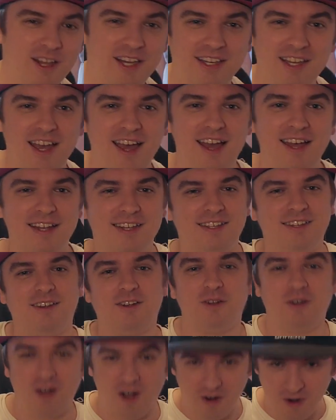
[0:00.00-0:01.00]
like that,
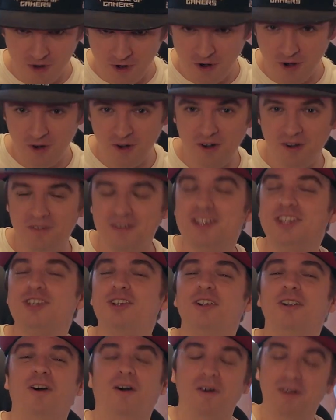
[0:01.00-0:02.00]
like a
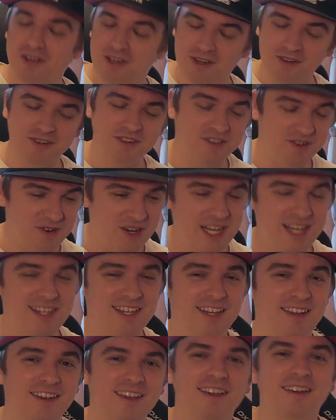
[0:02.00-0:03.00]
curvature on your screen,
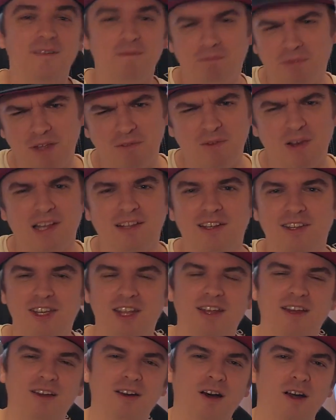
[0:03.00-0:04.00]
then definitely
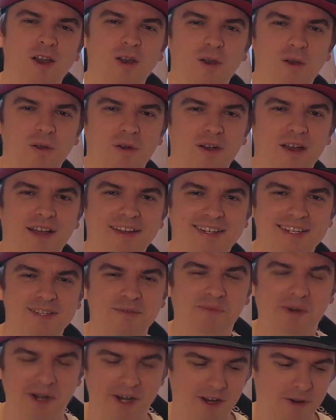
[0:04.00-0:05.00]
take a look at
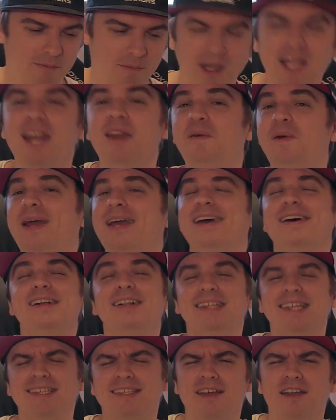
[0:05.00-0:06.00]
this monitor. But anyway,
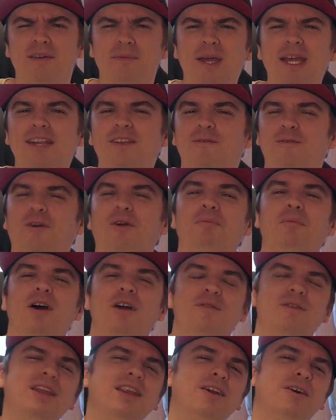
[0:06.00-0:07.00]
that's gonna be it for
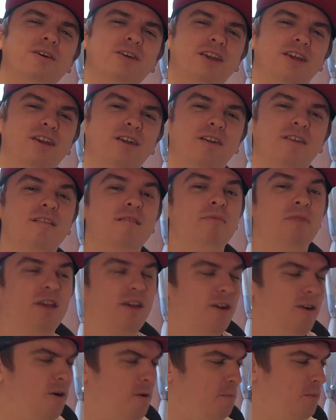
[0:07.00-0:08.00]
my video here.
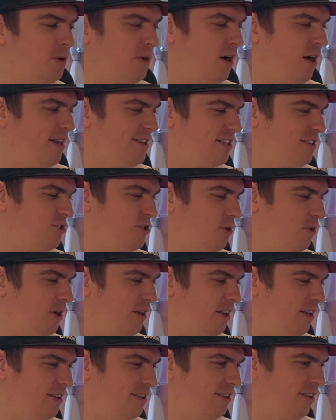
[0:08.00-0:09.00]
Hope you guys
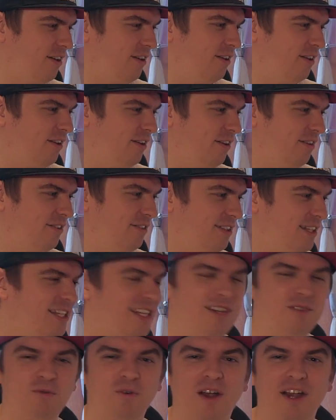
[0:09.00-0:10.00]
enjoyed it.
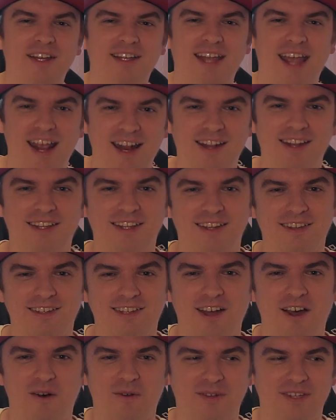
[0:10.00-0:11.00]
Didn't write anything
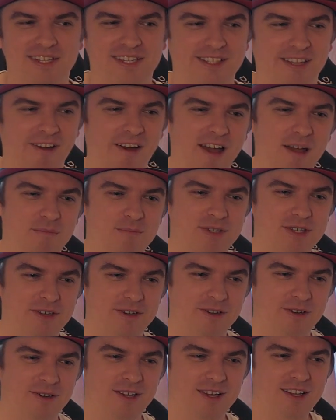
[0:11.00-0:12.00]
down this time,
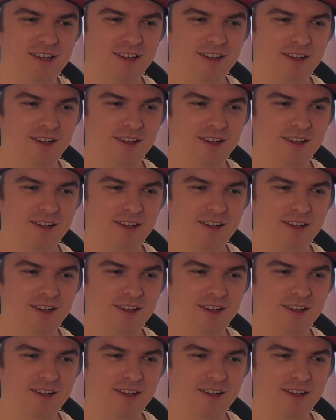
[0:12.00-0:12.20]
so